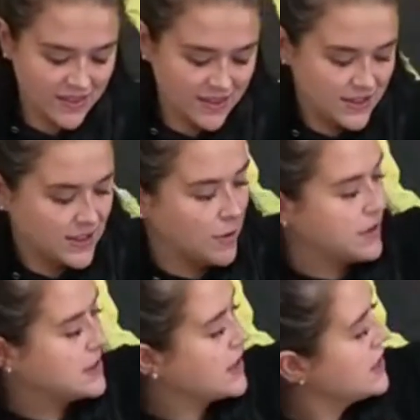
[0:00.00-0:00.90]
So
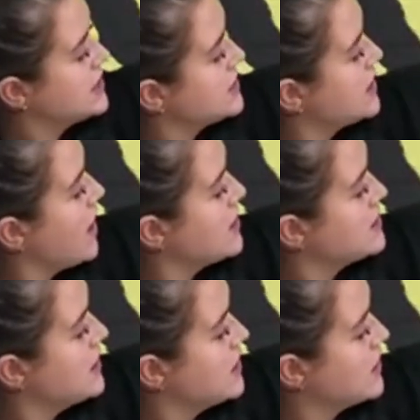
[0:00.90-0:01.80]
it's going to start
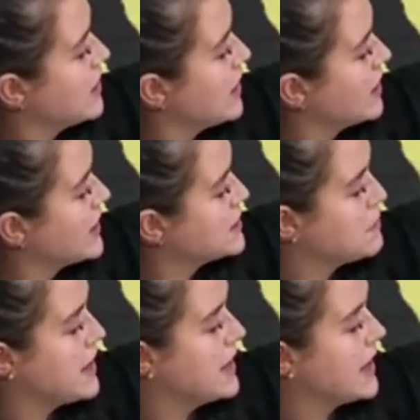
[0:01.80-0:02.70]
to look like its
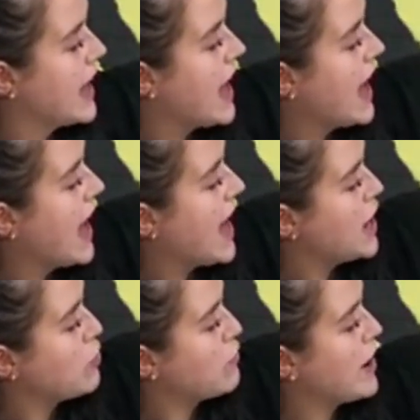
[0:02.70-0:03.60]
beak. And
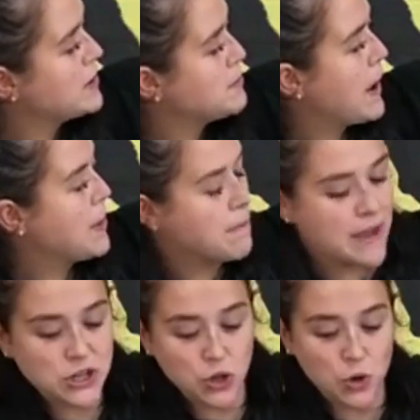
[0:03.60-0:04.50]
around about the
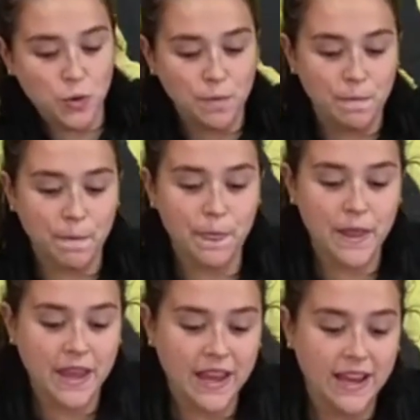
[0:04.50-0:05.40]
middle
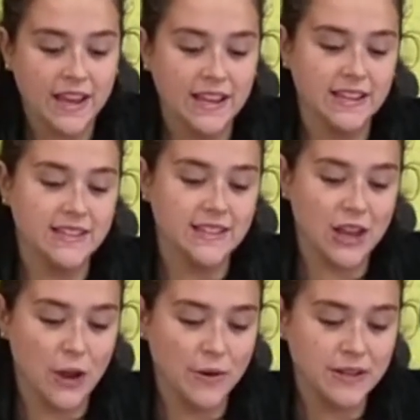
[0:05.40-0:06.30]
is
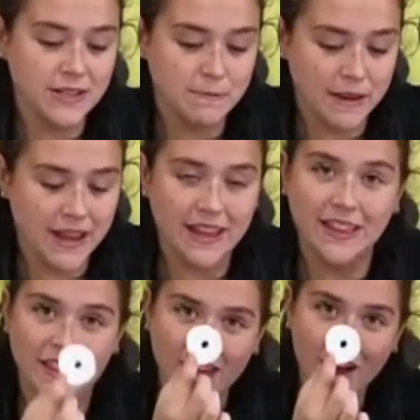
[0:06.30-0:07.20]
going to be
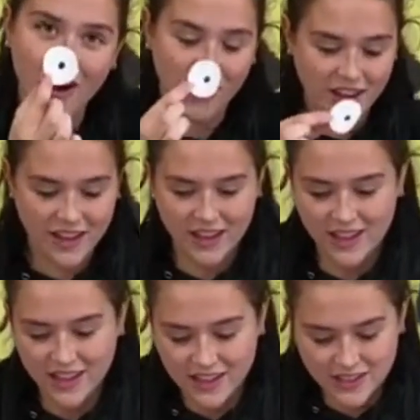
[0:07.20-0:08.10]
the eye.
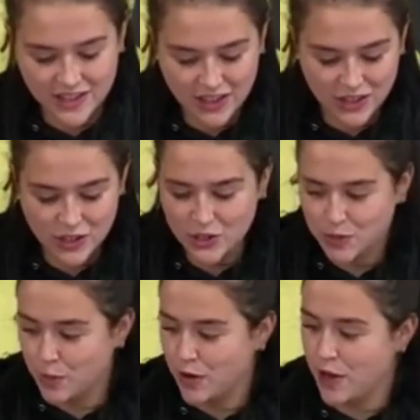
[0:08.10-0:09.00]
So you just
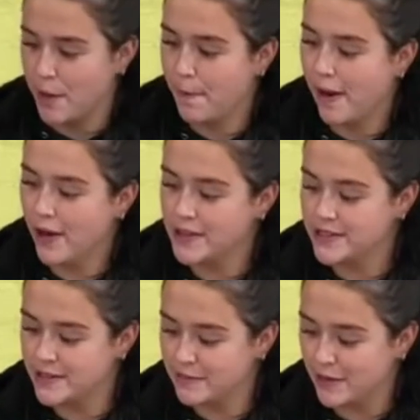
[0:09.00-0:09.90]
want to apply
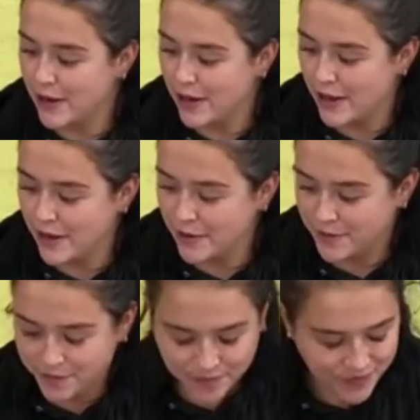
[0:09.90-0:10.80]
some glue
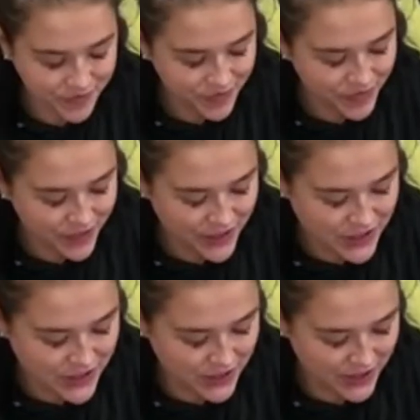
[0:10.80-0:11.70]

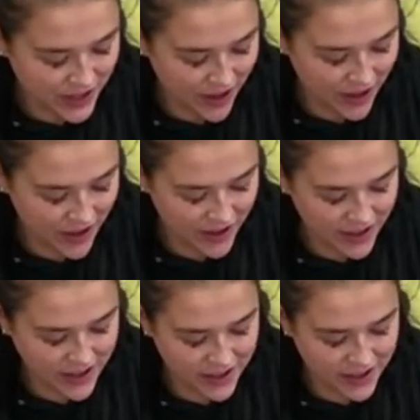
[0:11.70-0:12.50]
to the eye